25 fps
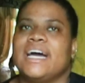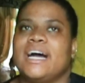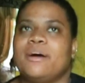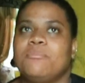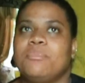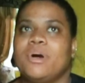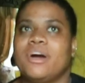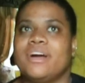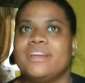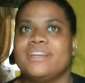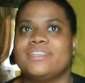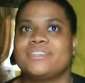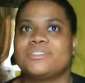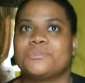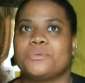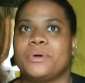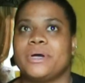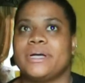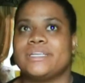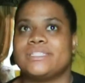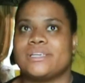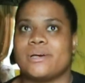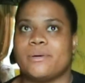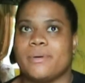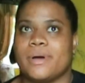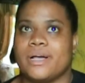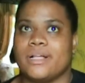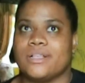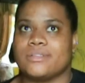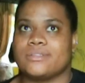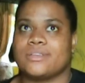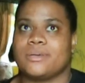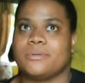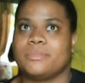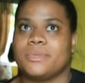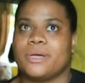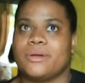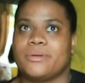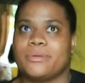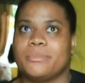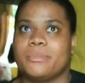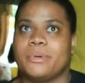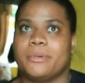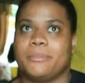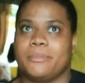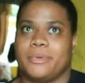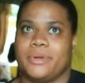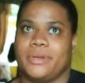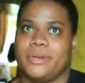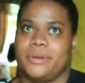I bought this quite a while, so I'm not
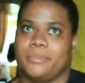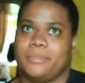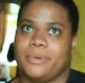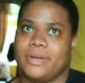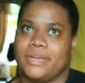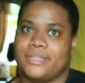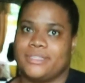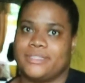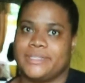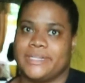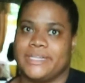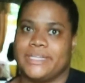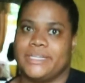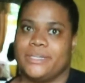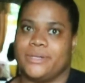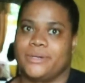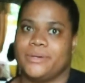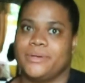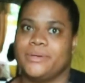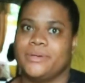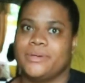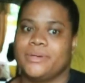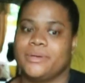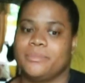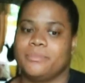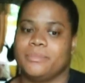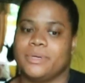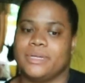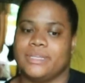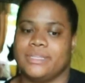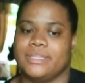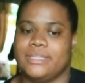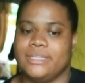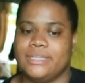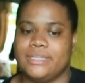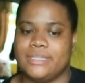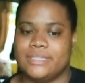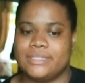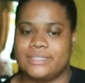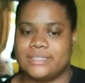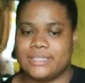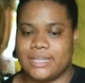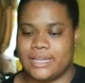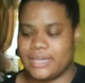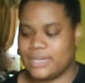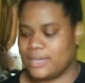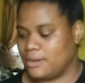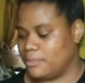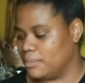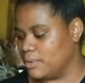remembering the price right now. But these
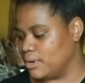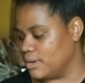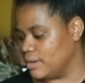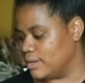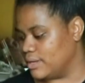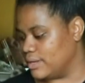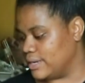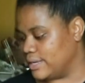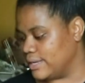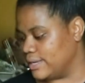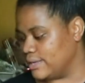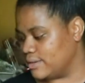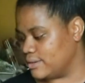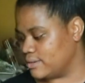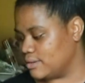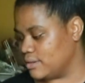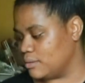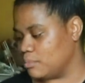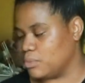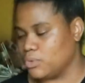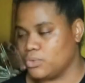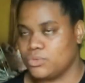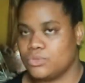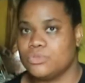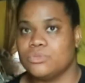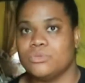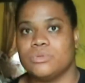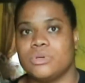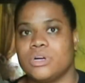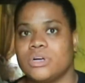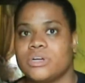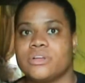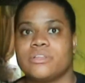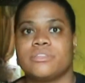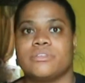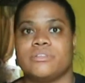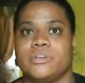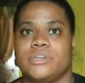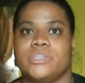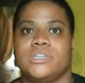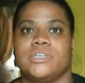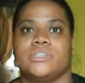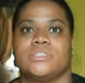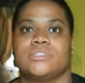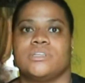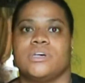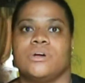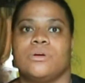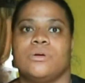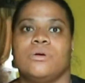like I bought like about 2 or 3
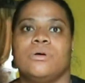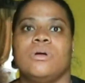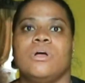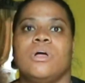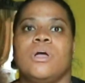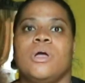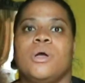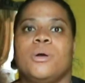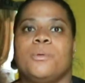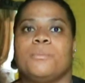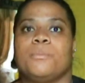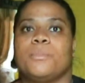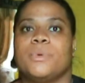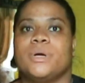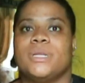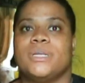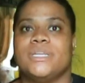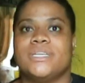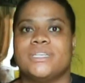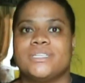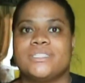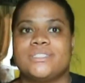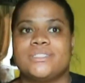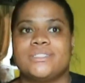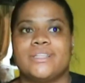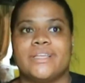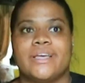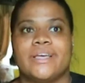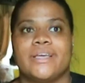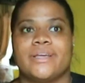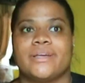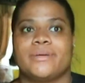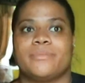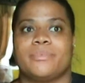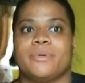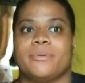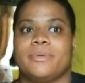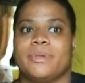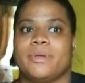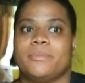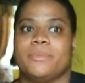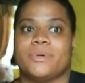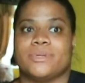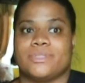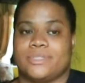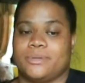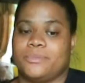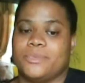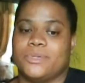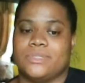days ago, but this like probably
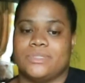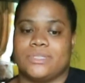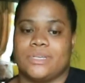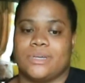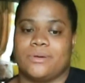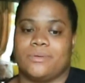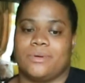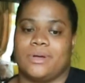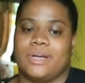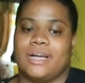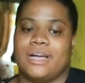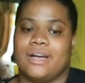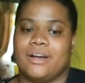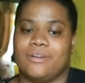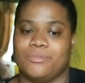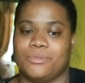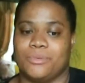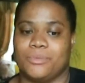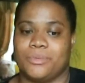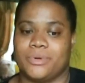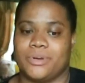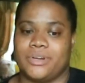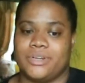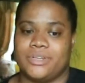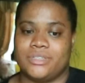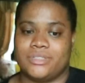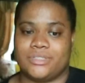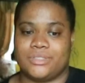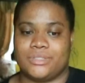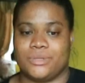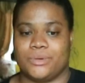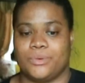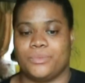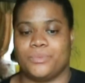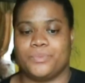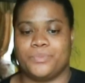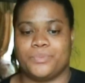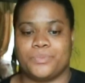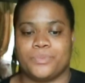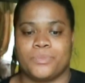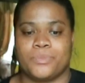about a month ago. I haven't worn it, so